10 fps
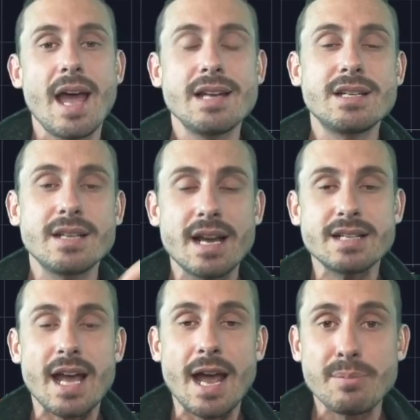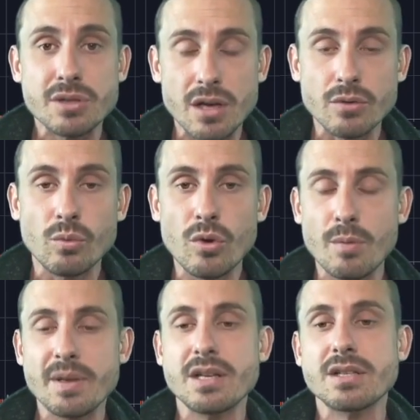In today's episode we'll
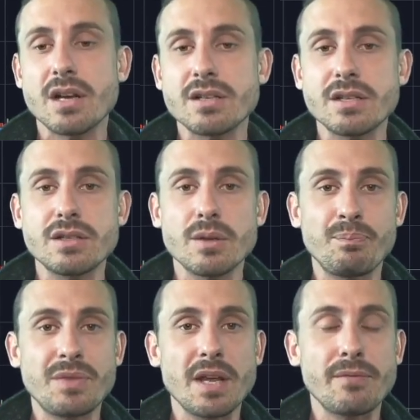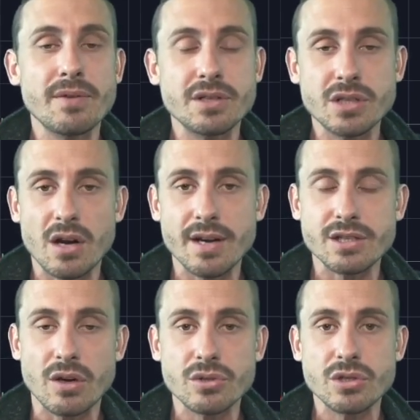be discussing some different
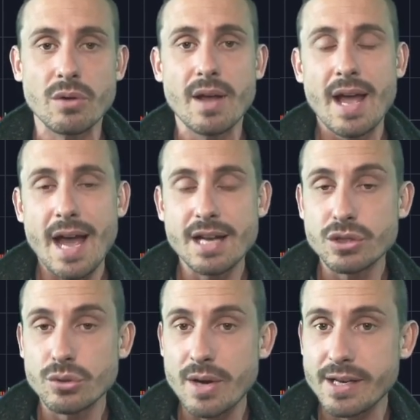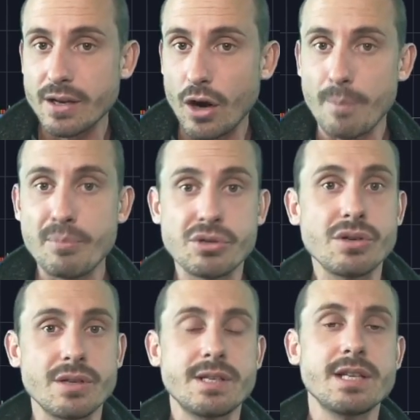targets also and trading
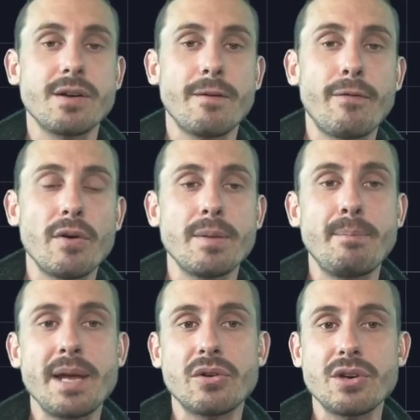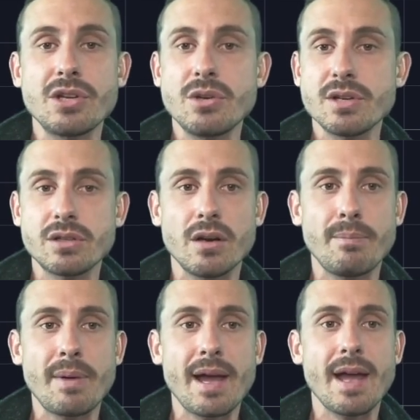opportunities for the Bitcoin US dollar
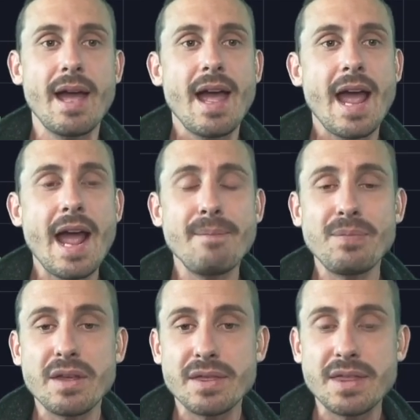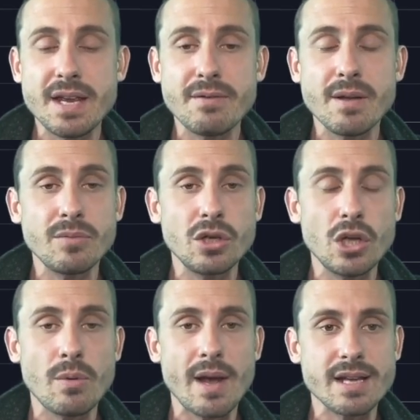pair and the Ethereum
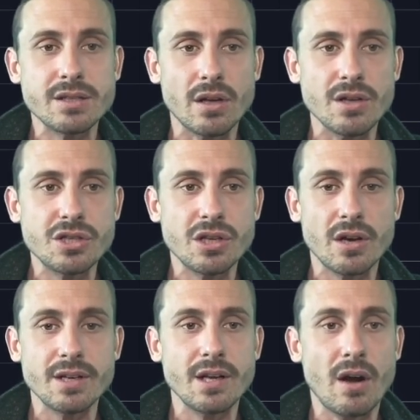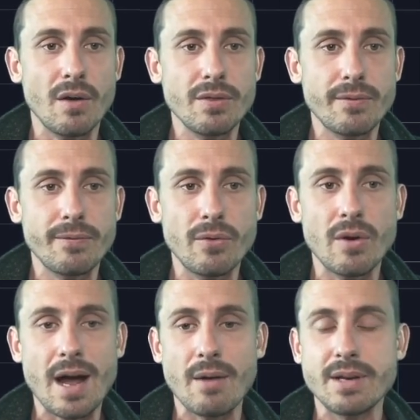US dollar chart here on the
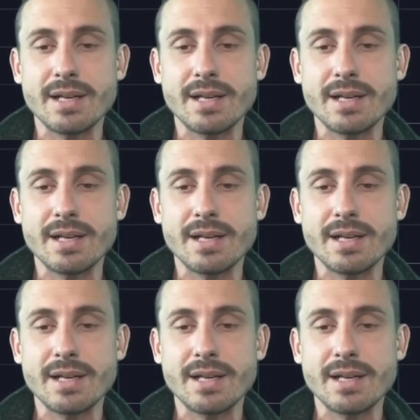4 hourly